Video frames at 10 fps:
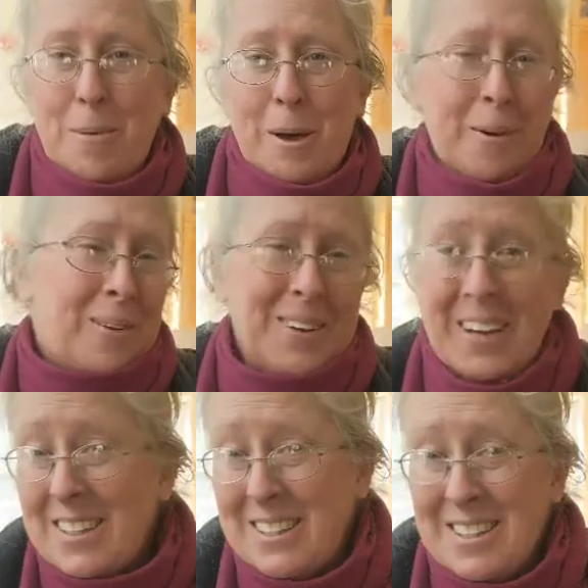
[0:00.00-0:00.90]
People thought we were
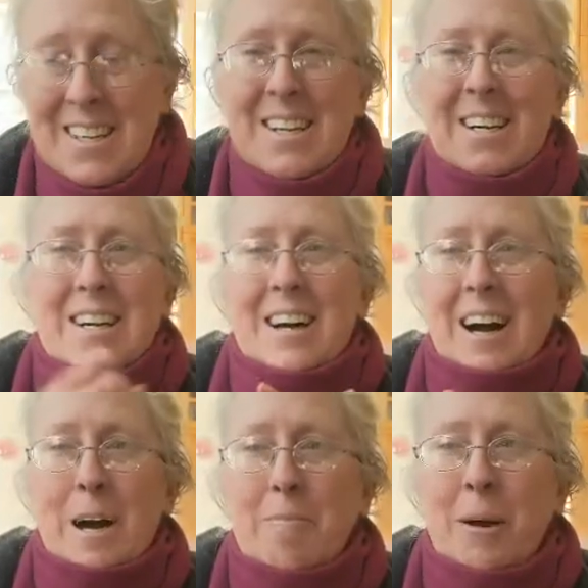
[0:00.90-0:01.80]
nuts.
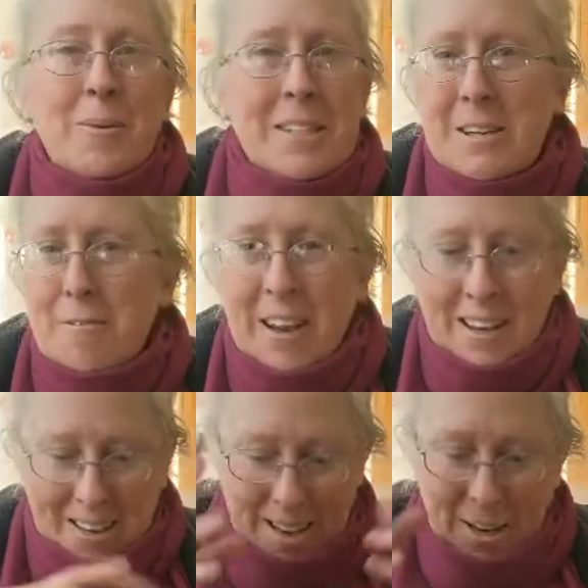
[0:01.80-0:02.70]
Um, I wasn't
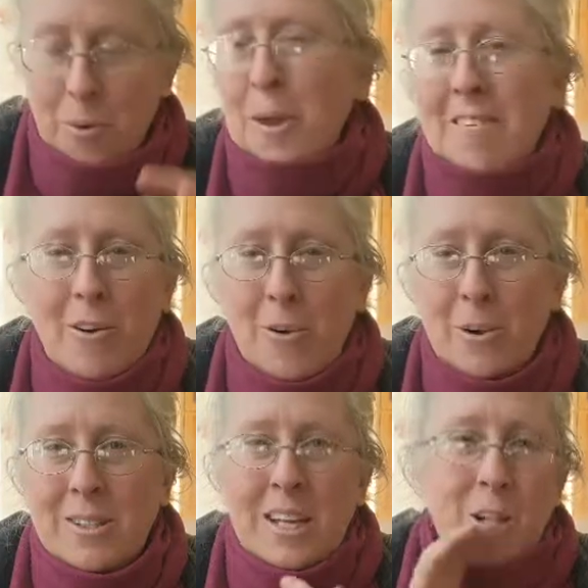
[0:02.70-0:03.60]
afraid. I know we have our
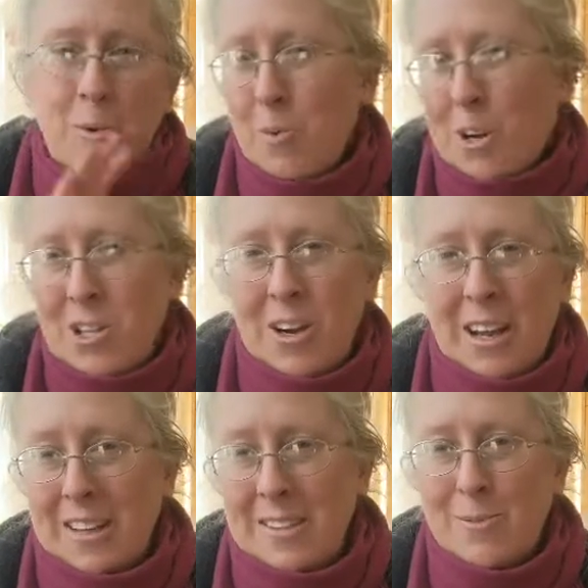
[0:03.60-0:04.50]
oils. I know we wash our
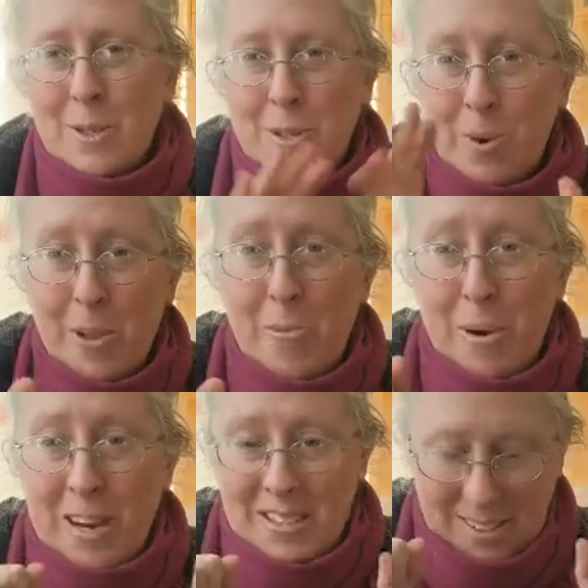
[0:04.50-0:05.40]
hands. We do all the
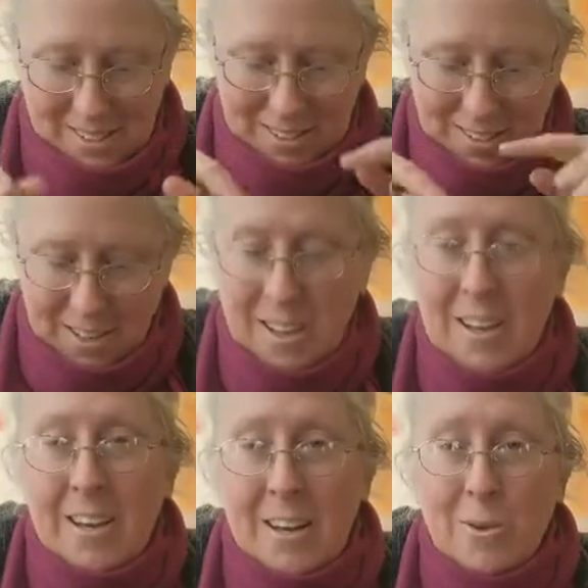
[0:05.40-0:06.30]
practices,
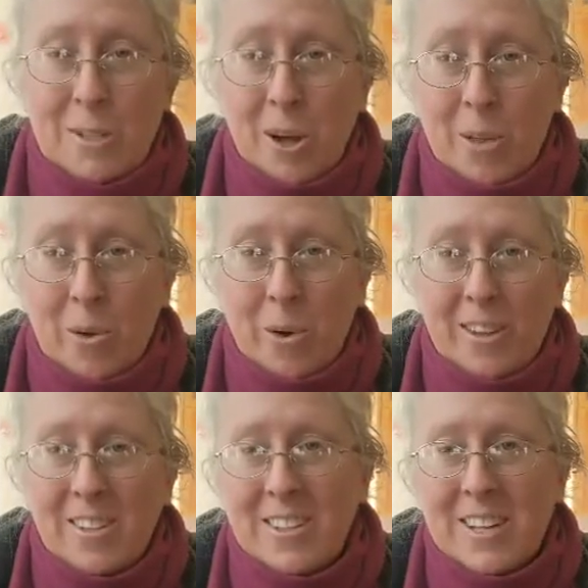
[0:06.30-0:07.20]
use all the
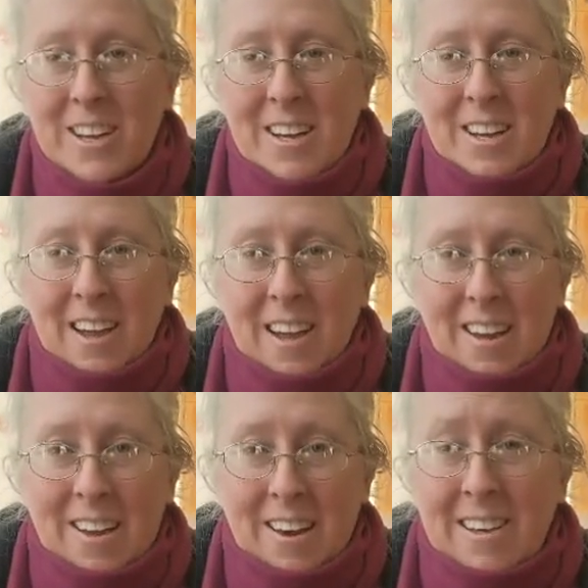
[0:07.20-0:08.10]
oils,
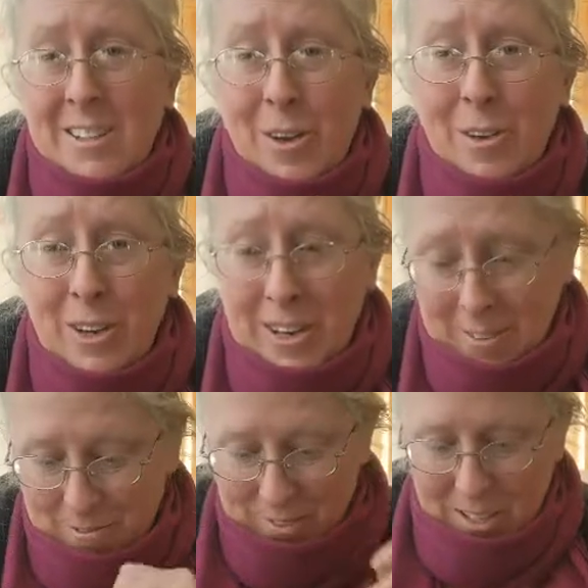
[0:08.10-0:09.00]
and uh, it's all good.
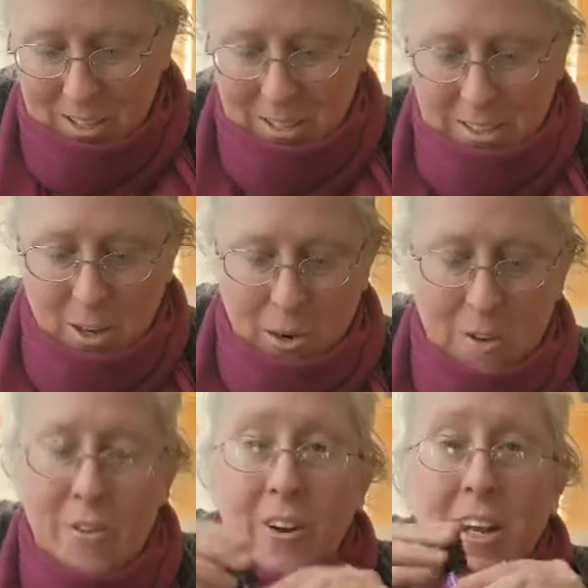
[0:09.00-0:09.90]
So
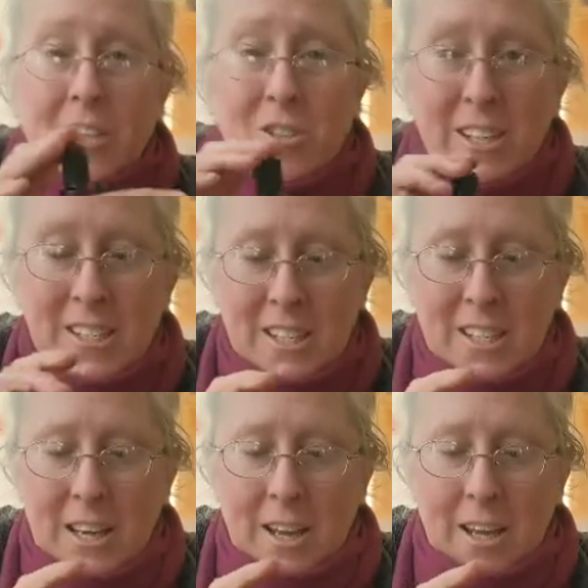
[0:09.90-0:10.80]
if you're
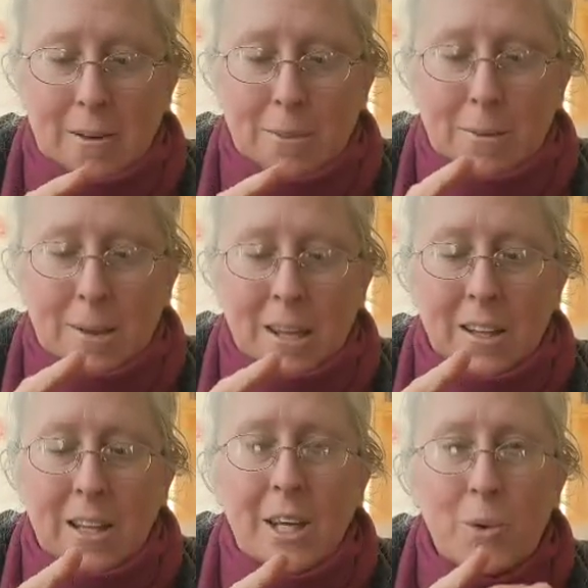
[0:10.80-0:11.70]
interested in me
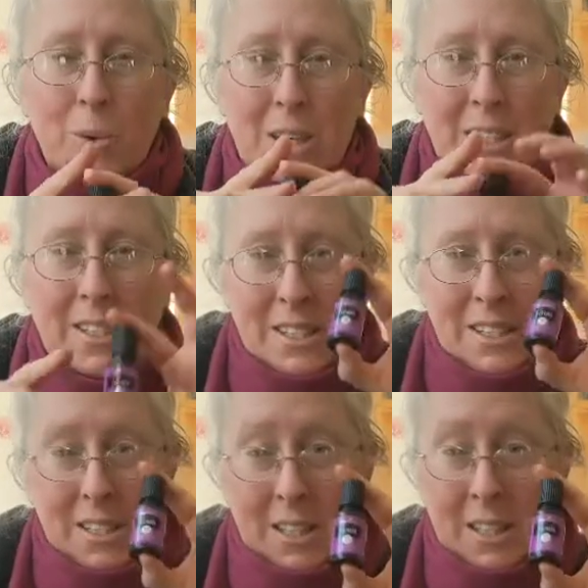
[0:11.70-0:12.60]
mailing you this
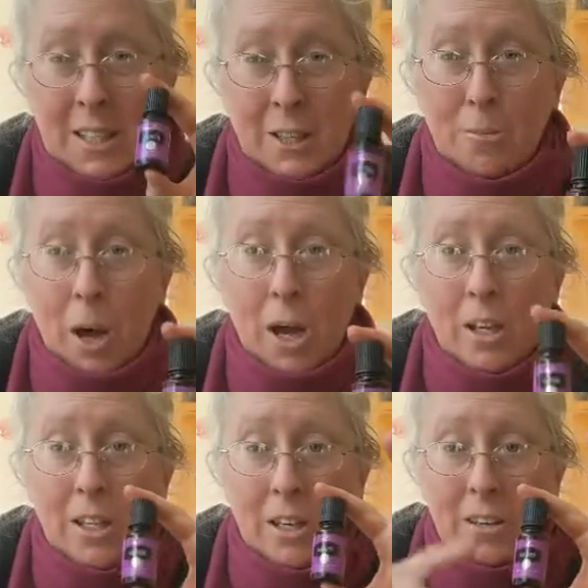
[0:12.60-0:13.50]
little
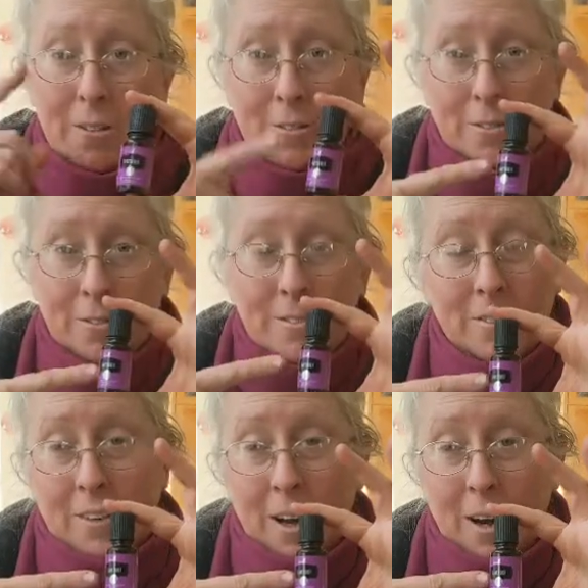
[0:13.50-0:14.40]
bottle of
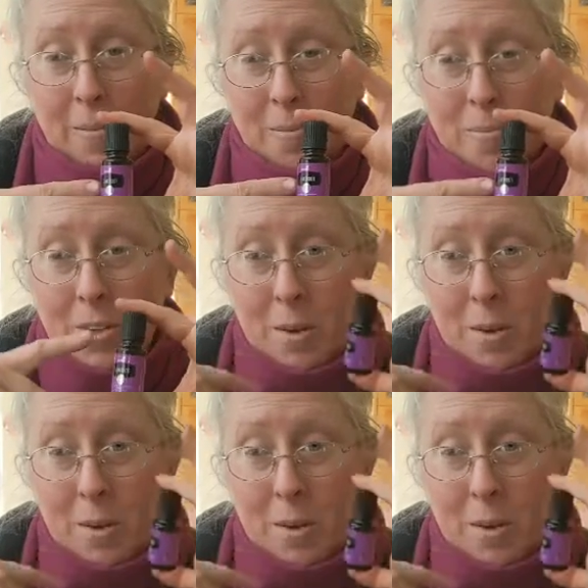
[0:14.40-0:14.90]
um,